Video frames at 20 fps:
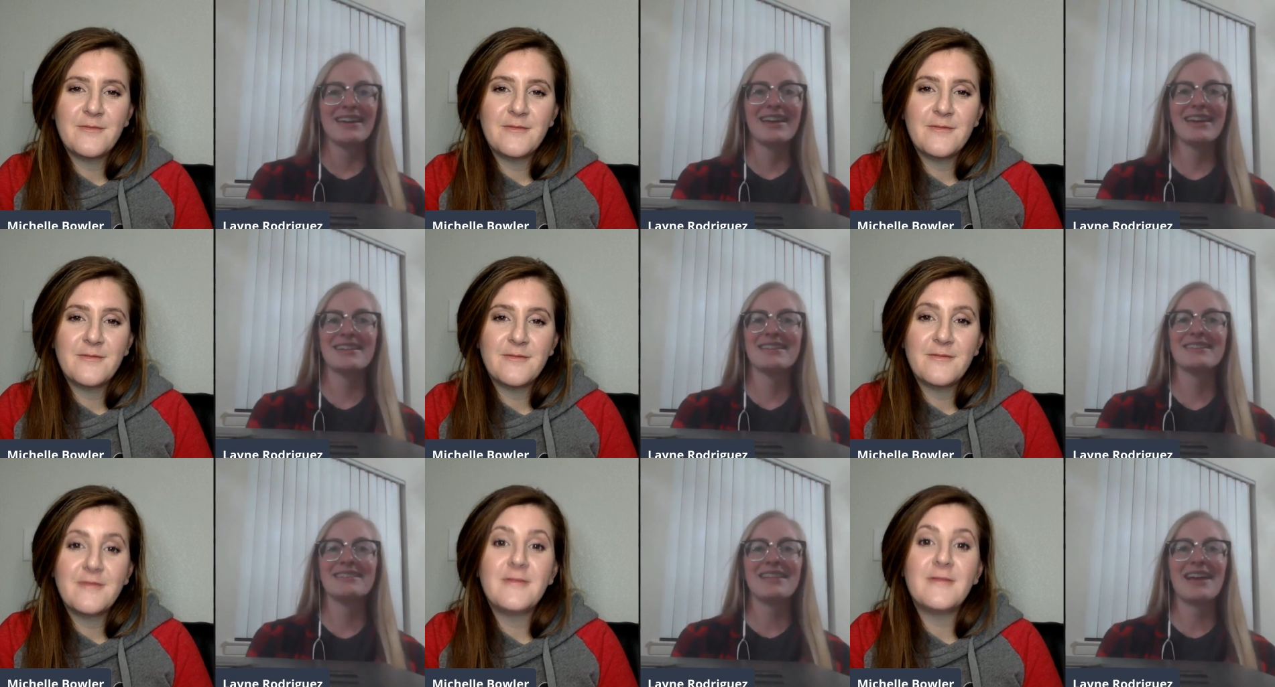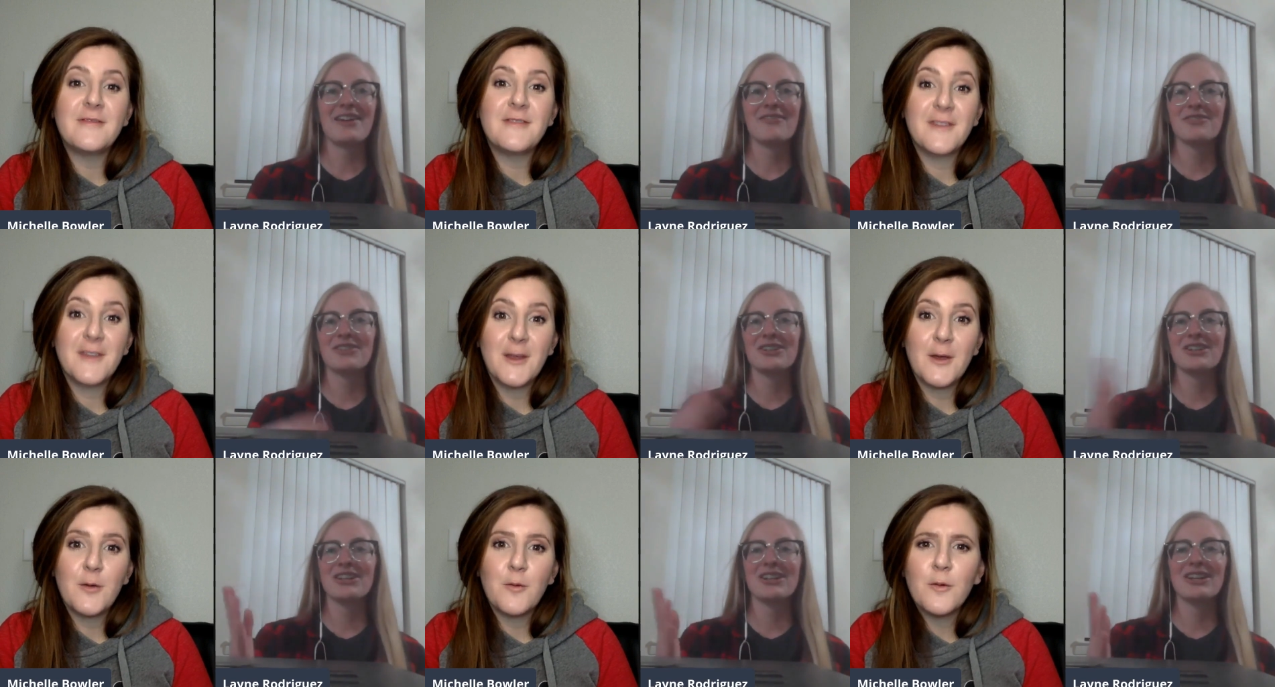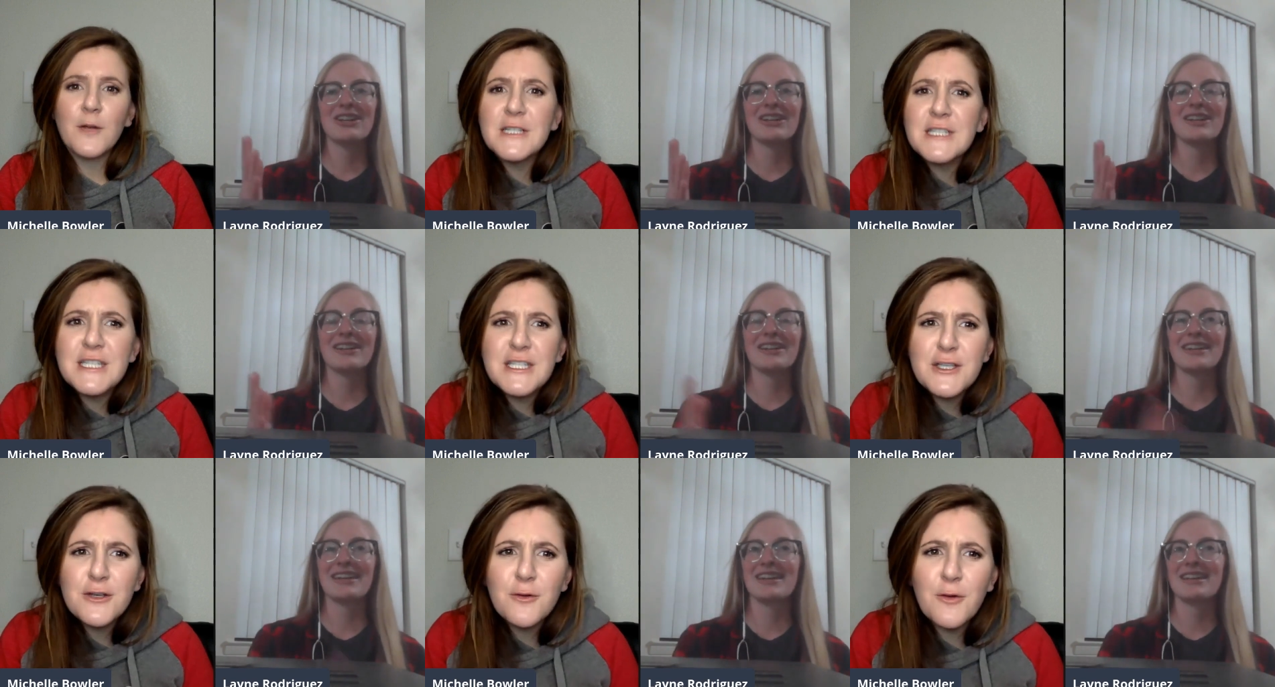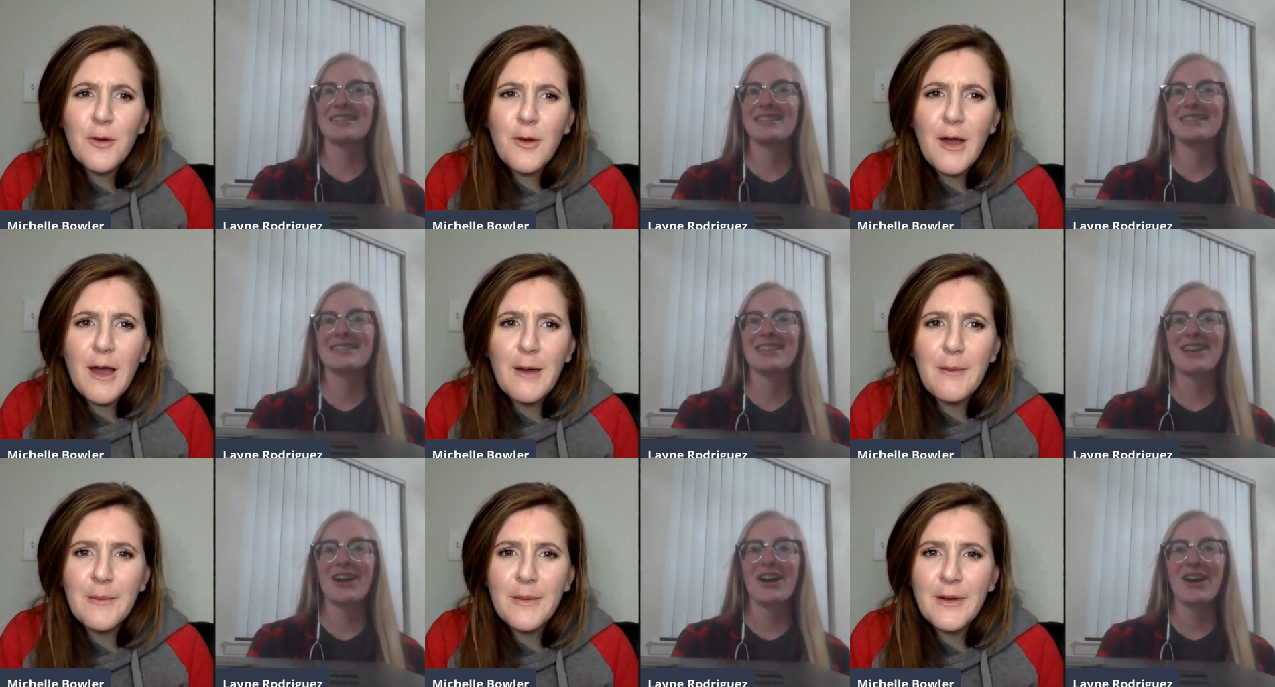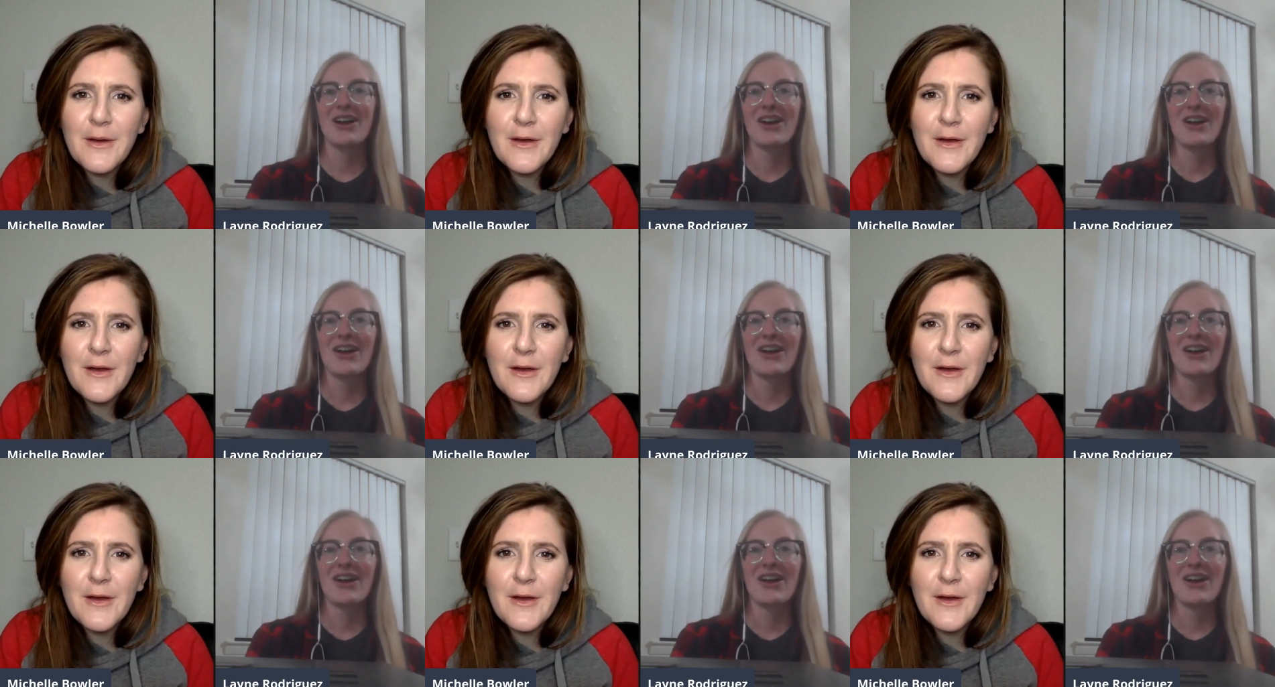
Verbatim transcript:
Speaker 1: It never
Speaker 2: gets. Where did you grow up?